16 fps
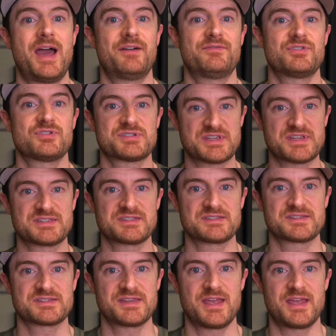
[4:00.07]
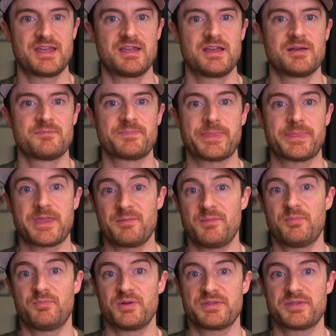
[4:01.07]
your assistant come
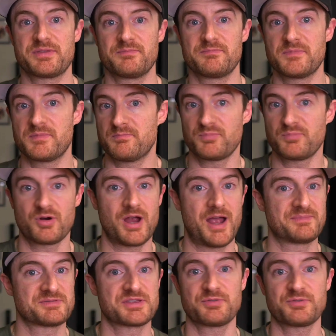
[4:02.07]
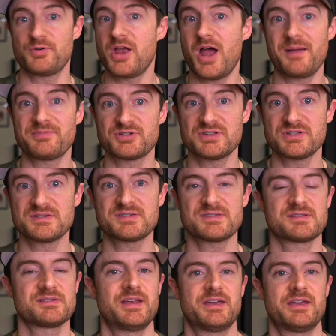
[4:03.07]
up with perhaps 3
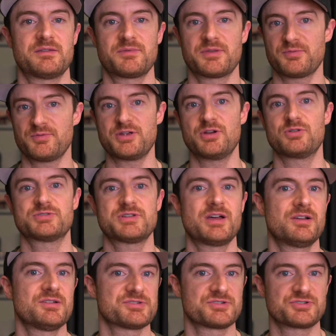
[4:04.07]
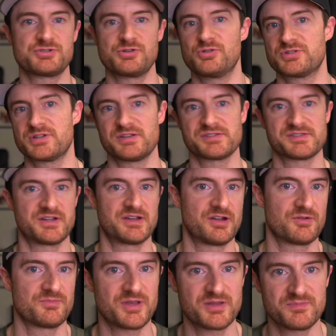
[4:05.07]
options, like 3 hotels or 2 hotels in an
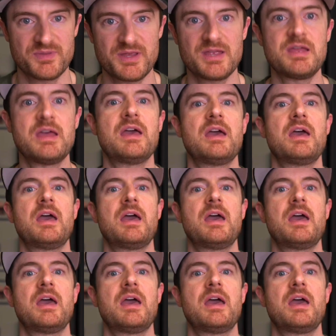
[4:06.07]
Airbnb,